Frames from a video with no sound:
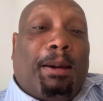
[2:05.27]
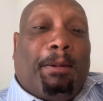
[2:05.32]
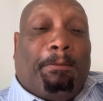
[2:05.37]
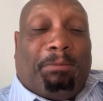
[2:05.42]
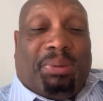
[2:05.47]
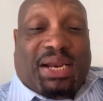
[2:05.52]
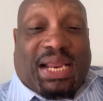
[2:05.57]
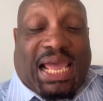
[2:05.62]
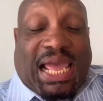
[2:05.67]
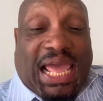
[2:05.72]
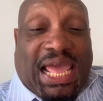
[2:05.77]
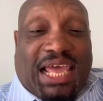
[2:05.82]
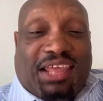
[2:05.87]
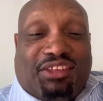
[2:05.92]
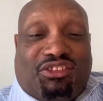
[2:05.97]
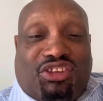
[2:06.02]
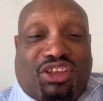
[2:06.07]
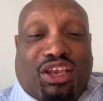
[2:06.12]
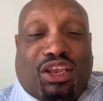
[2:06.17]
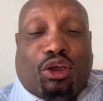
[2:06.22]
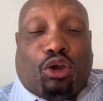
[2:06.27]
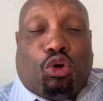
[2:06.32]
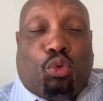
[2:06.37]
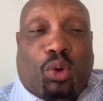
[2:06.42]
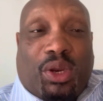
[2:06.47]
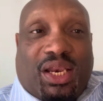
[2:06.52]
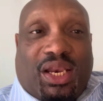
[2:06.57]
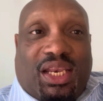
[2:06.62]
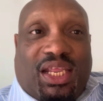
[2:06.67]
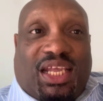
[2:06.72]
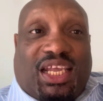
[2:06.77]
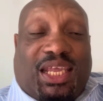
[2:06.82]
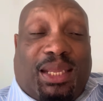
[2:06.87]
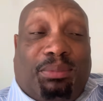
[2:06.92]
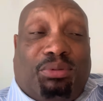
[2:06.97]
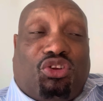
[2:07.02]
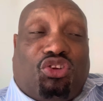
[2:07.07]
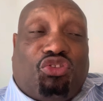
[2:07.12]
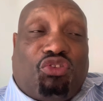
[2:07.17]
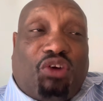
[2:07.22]
But as your liquidity
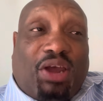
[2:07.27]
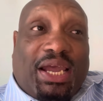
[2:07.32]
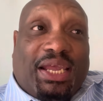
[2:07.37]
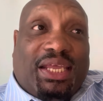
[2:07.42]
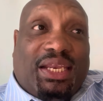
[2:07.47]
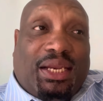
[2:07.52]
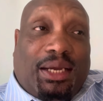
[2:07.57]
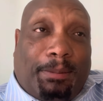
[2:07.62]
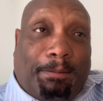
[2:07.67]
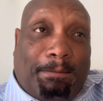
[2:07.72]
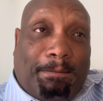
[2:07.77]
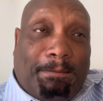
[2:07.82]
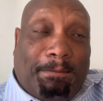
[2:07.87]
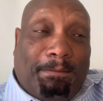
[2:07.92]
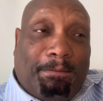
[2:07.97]
keeps drying up,